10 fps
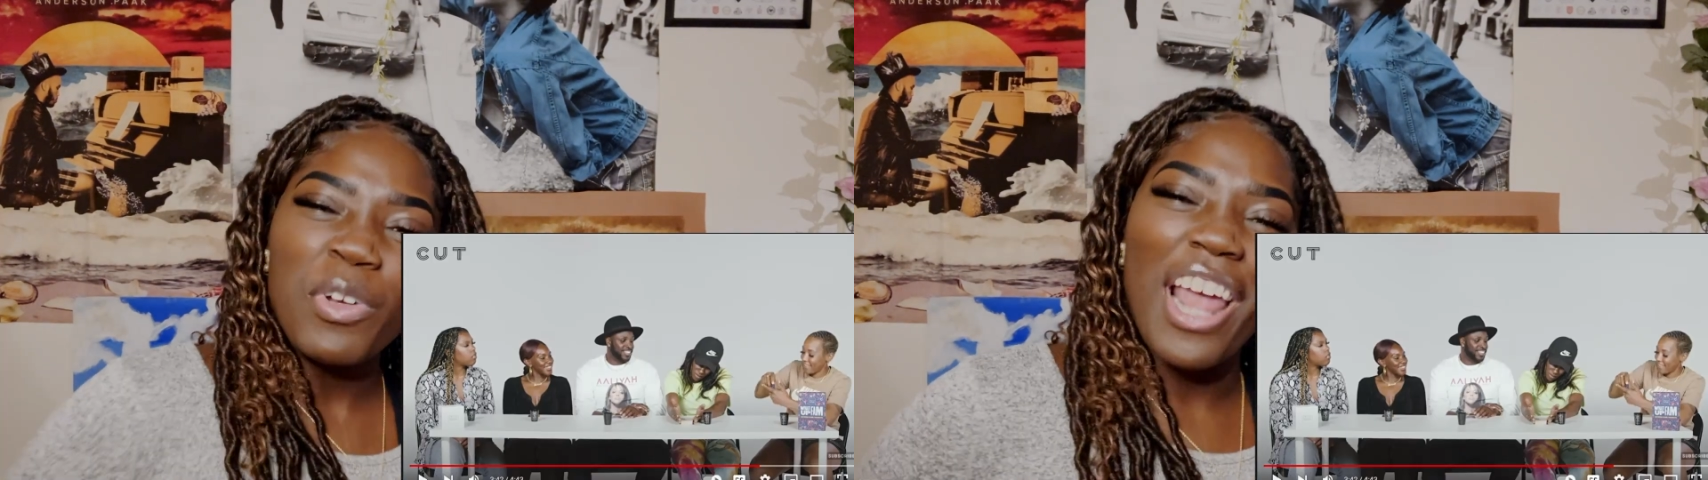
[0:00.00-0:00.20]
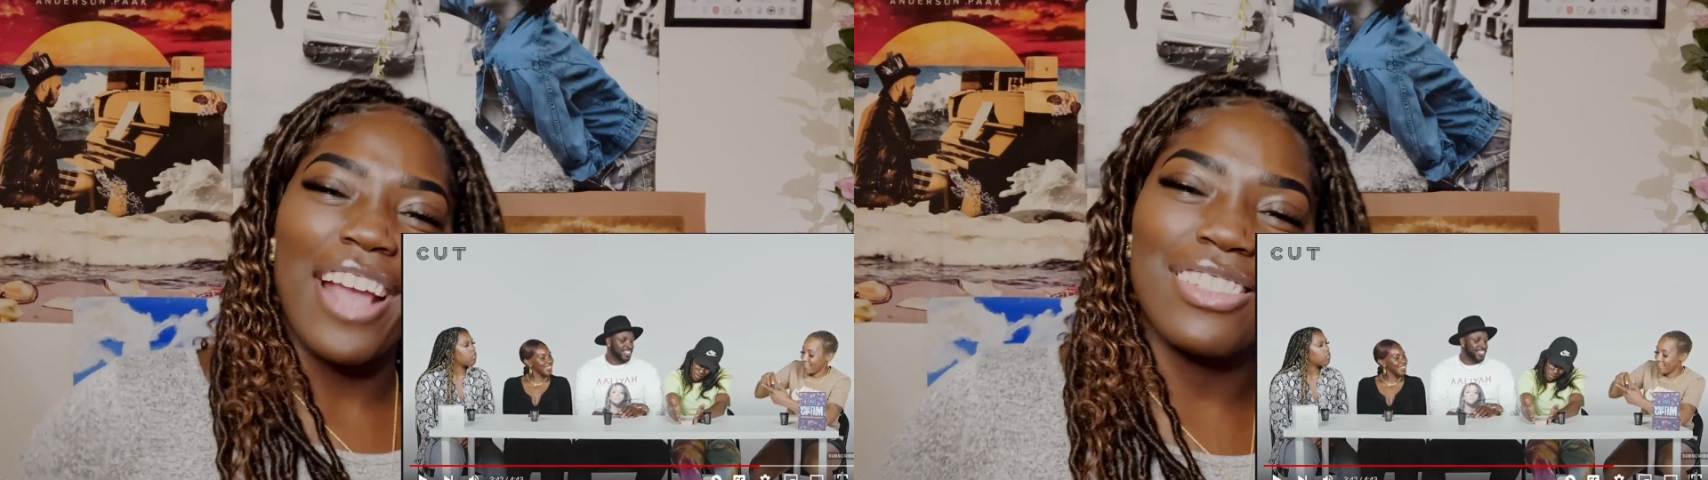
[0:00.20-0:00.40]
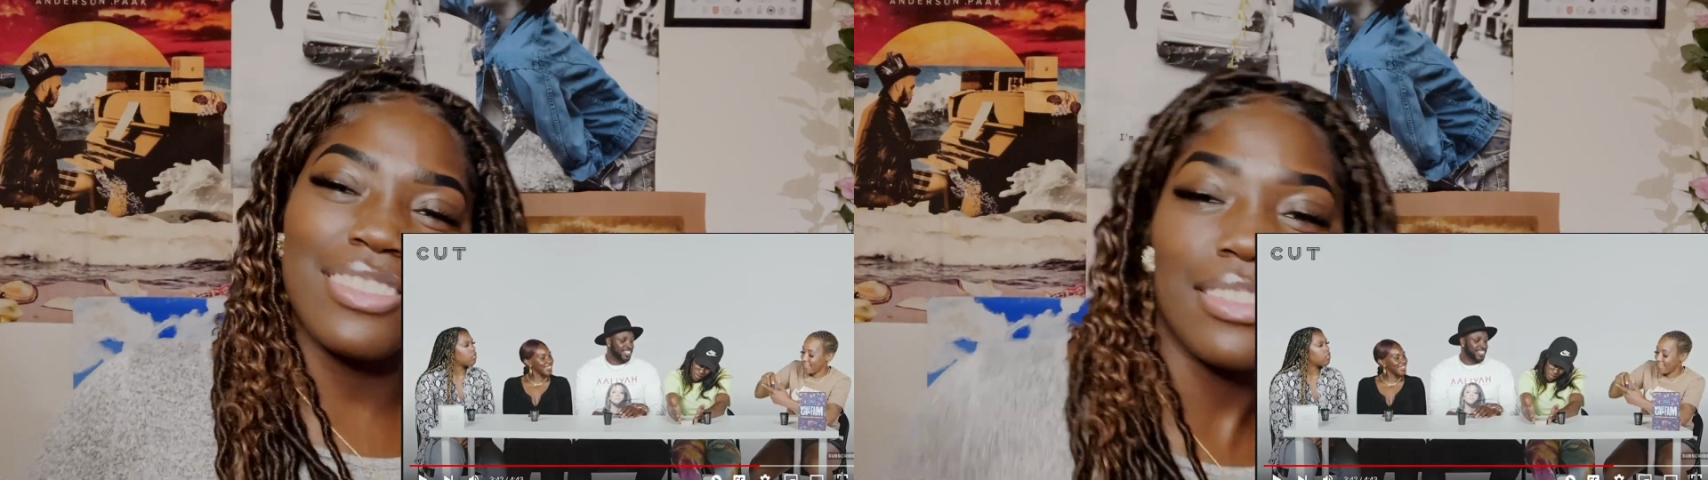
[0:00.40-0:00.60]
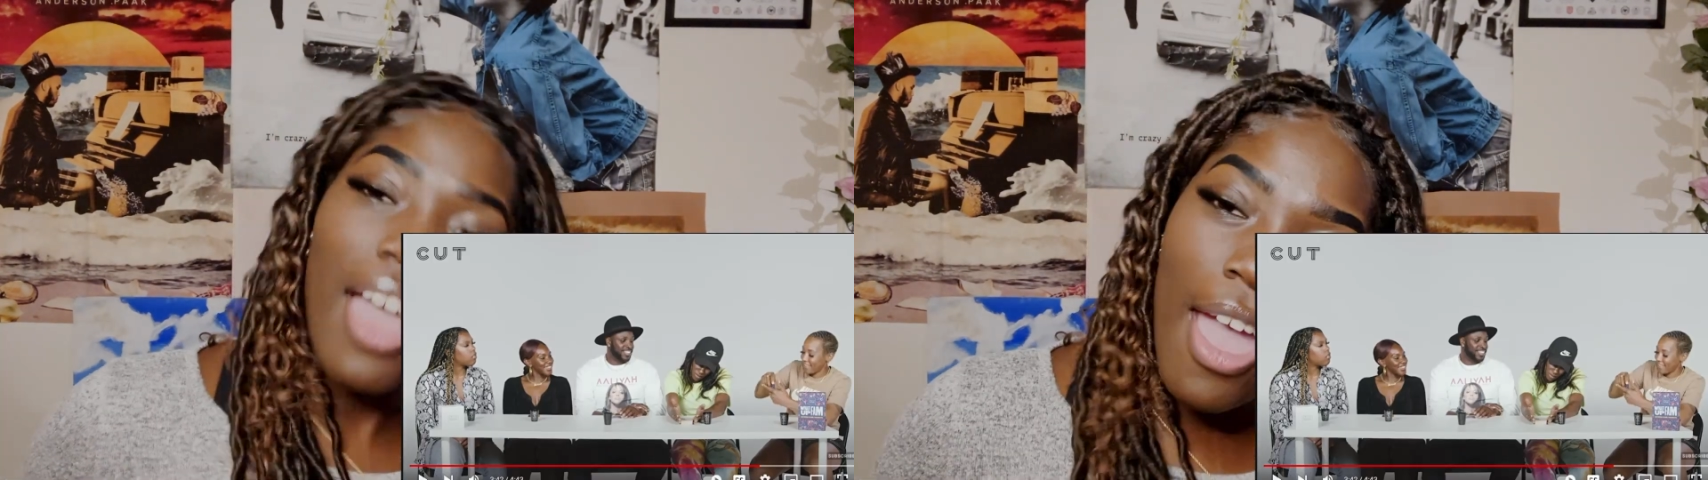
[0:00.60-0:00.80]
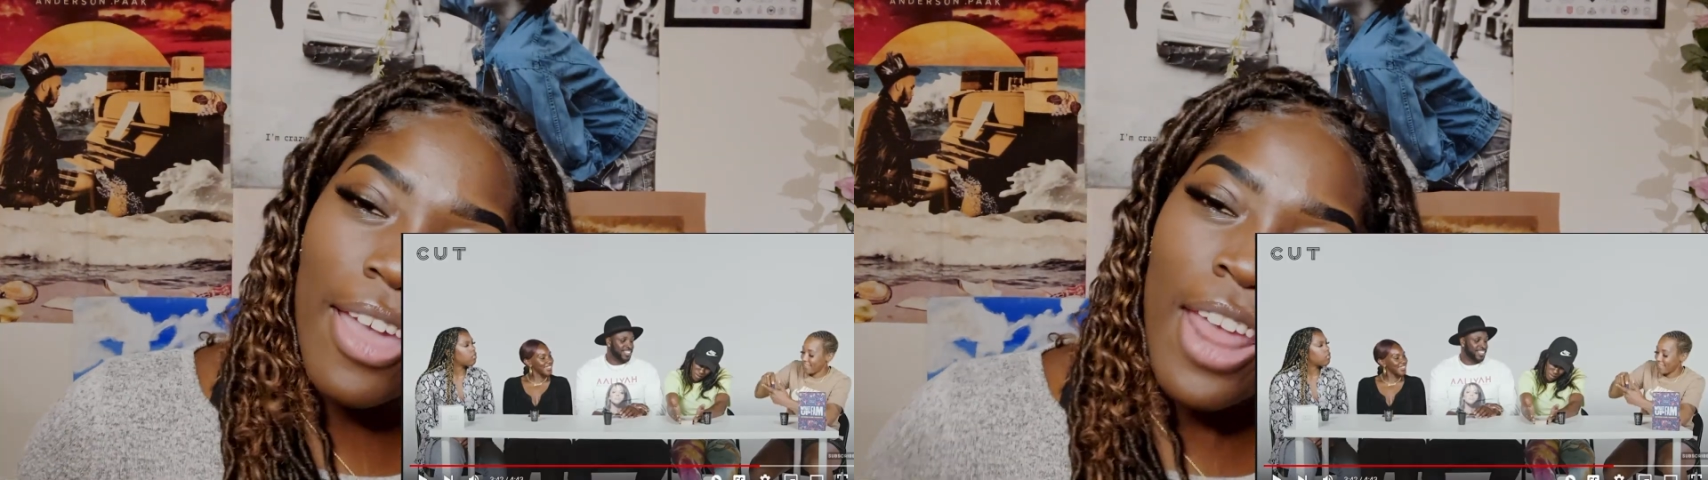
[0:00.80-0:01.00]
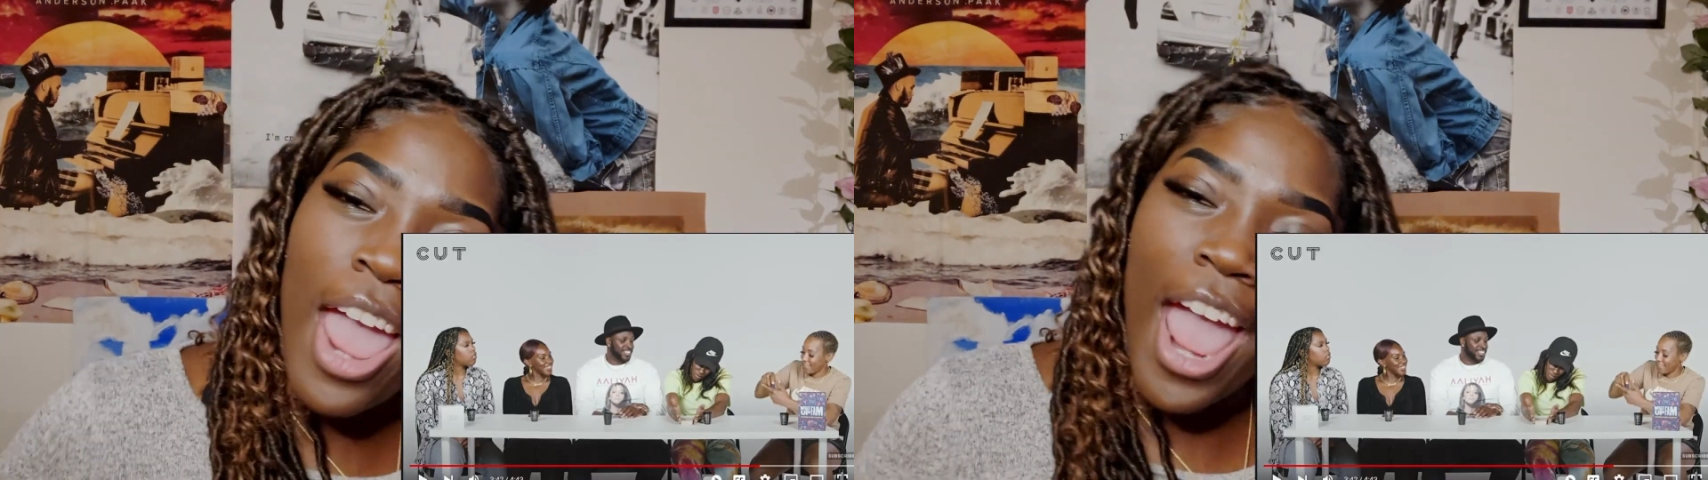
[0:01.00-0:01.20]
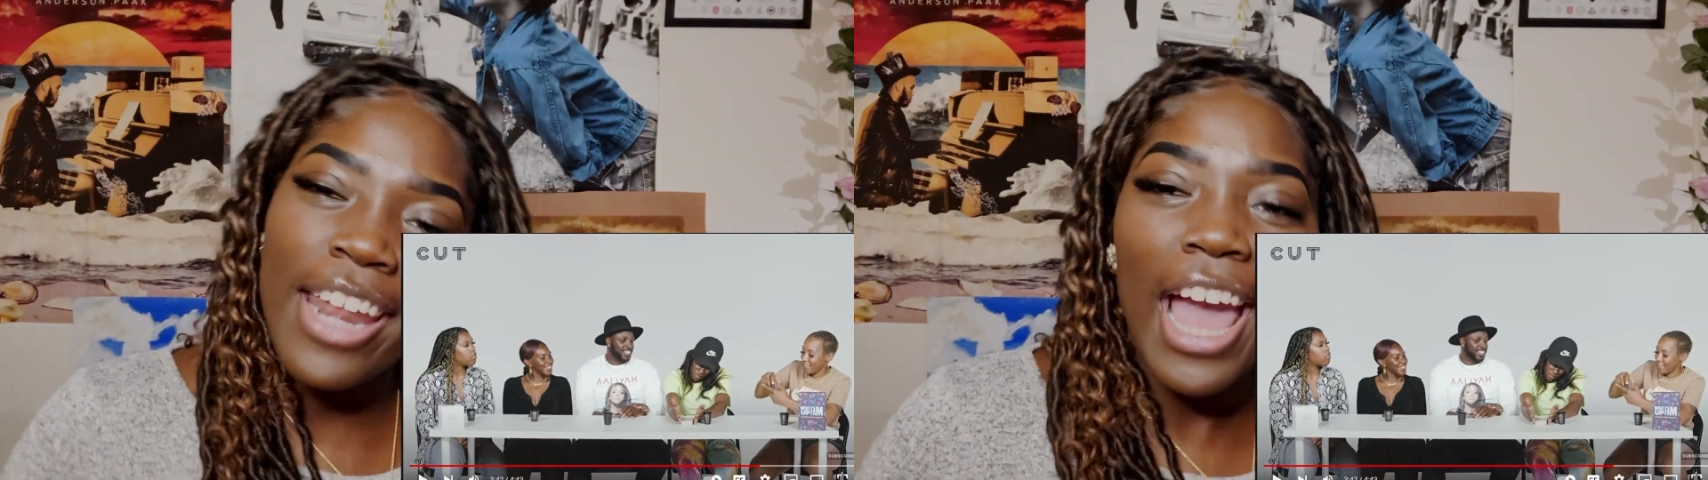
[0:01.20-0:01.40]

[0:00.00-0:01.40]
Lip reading: what I said, and